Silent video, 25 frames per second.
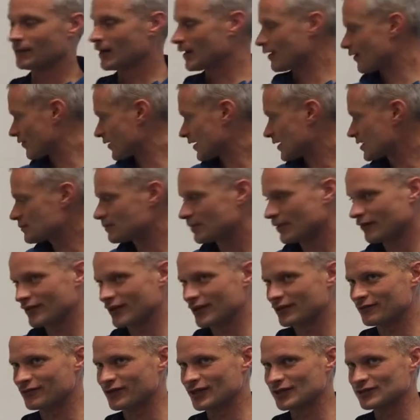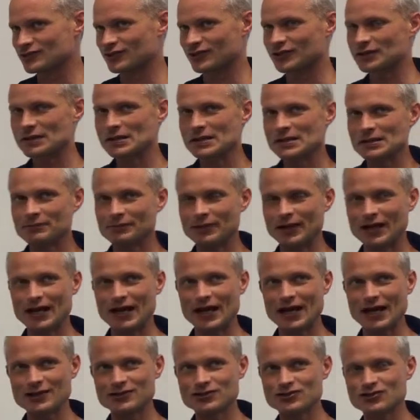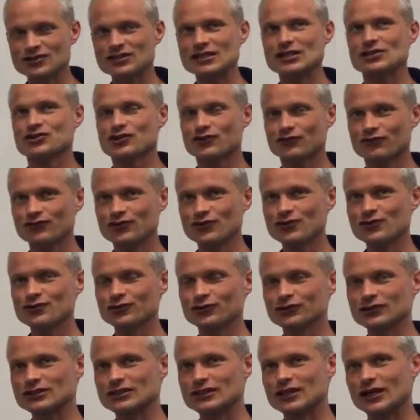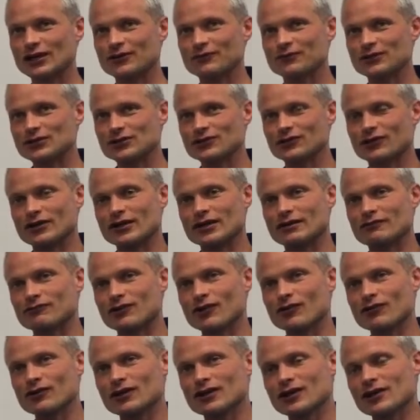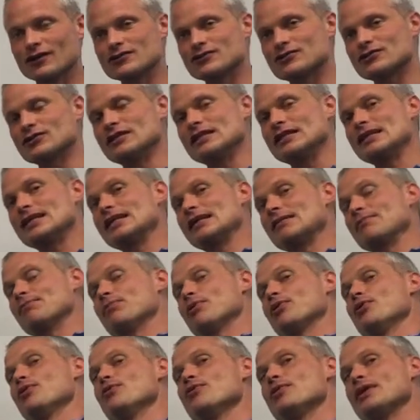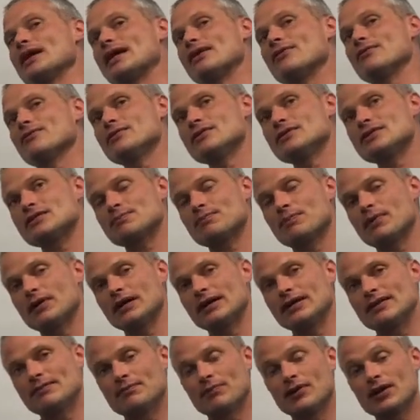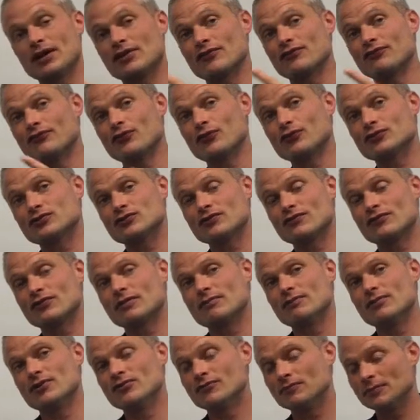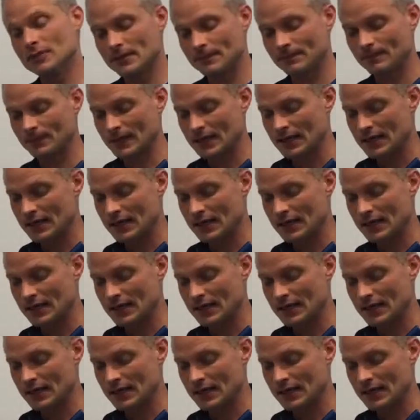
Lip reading: don't think I spelled that right, sorry. But centrifugal is like when you're on a roller coaster and you're getting pulled outwards by the force of the movement.